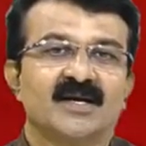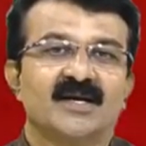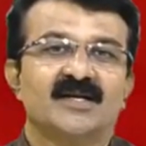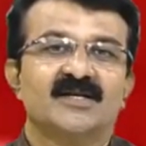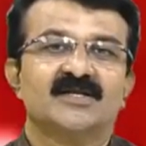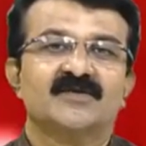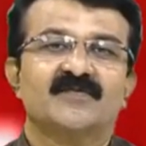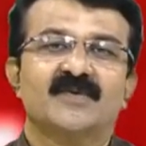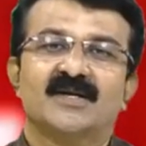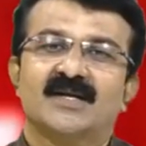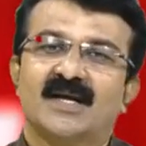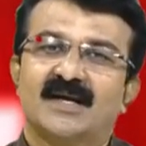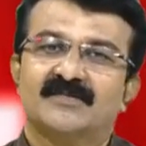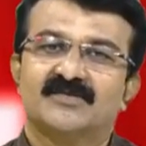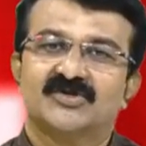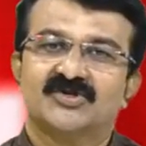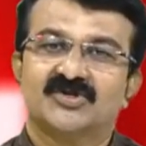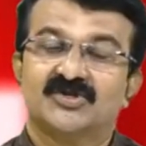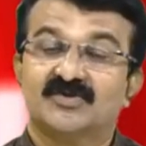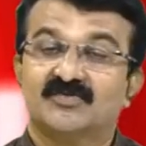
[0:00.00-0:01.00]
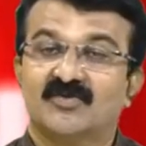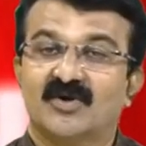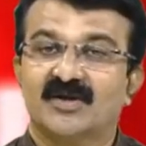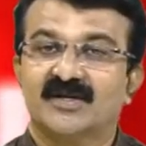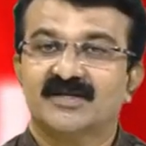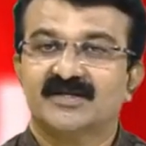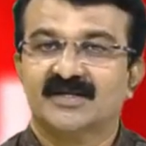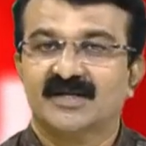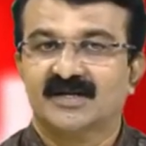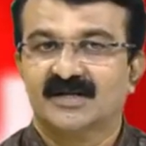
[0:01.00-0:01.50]
It is perhaps the
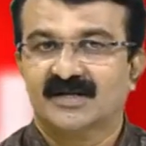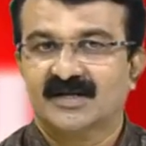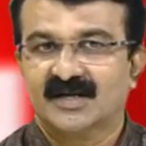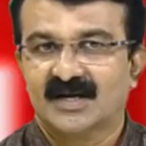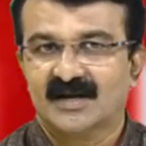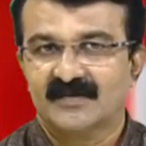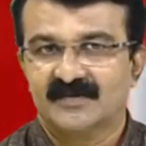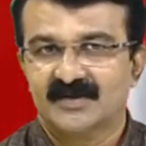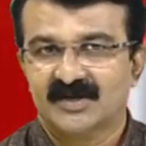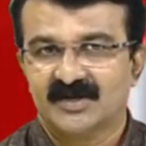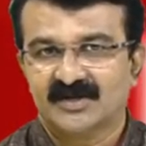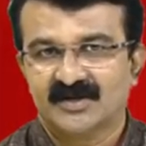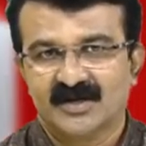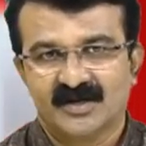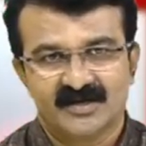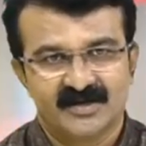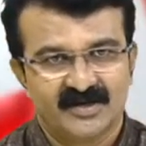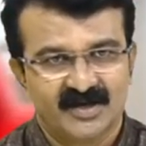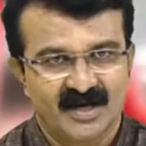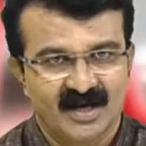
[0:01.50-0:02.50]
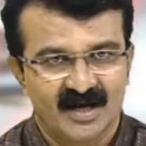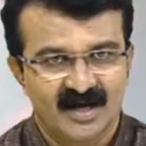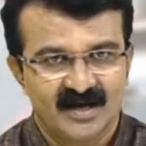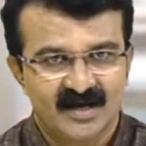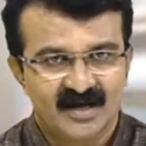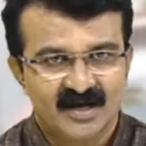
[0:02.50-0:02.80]
smallest aircraft in India,